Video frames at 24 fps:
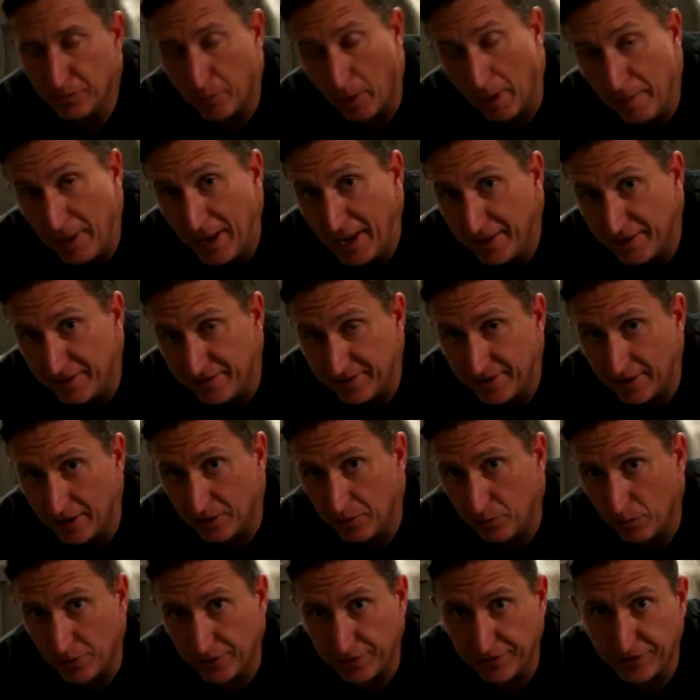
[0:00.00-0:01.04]
So my main
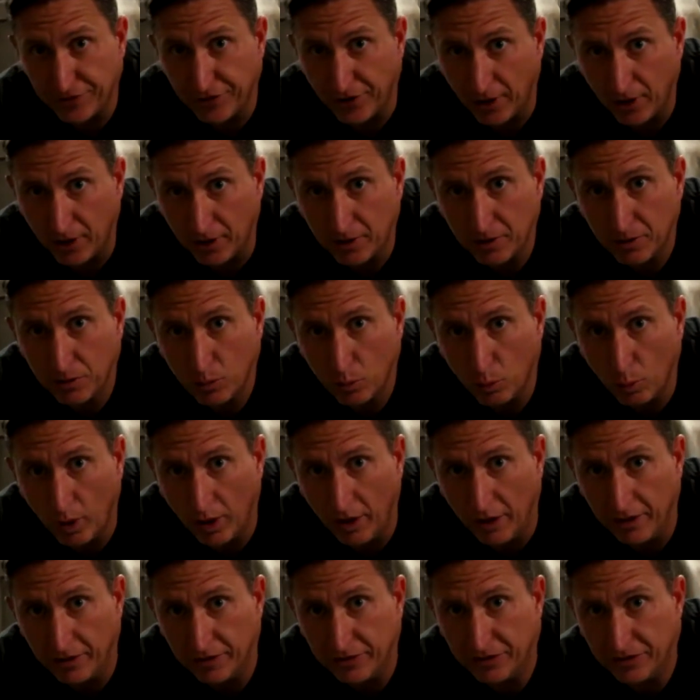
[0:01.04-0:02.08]
intent with the truck
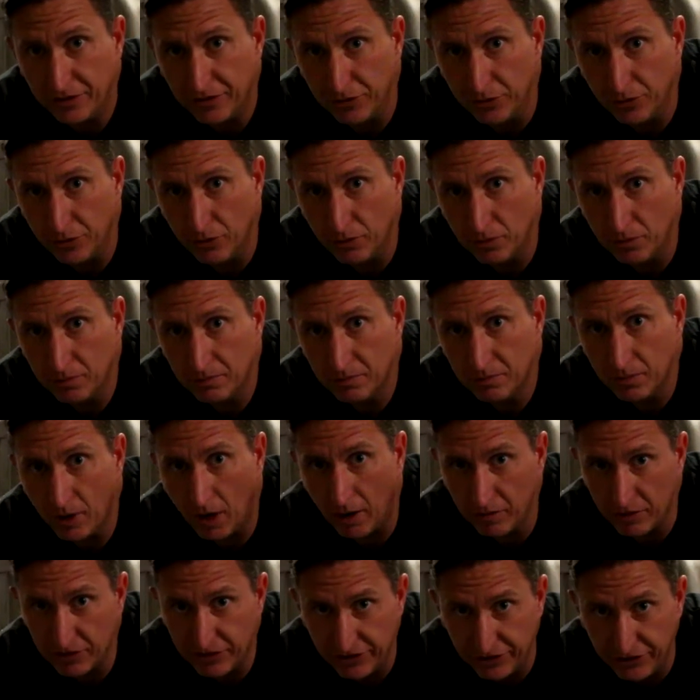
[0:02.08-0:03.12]
was to
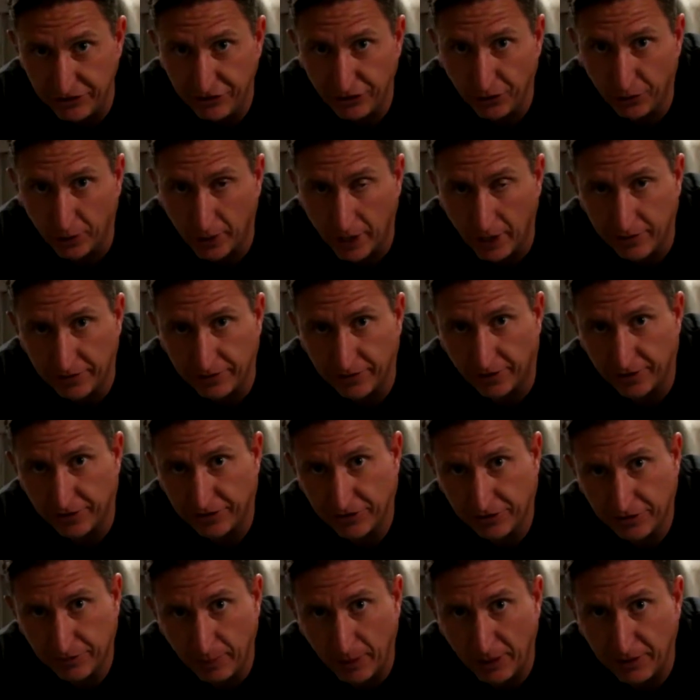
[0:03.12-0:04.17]
obviously showcase our
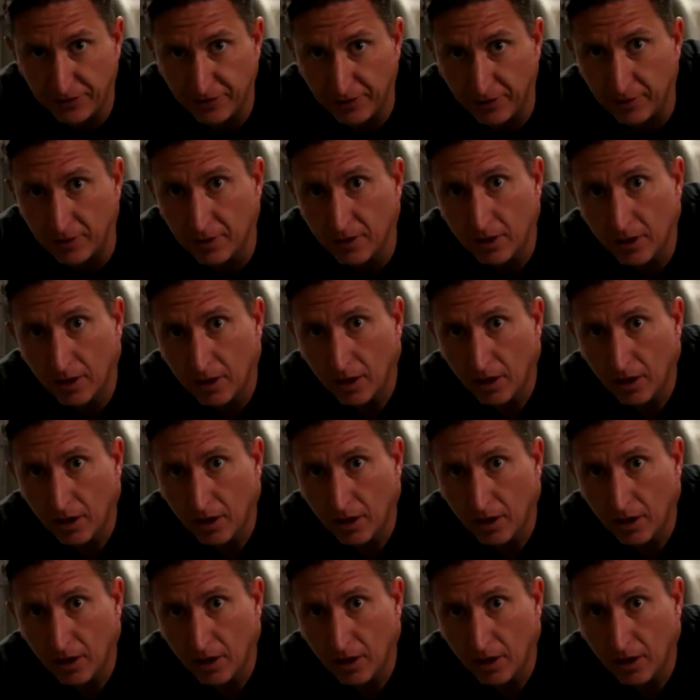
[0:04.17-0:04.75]
suspension,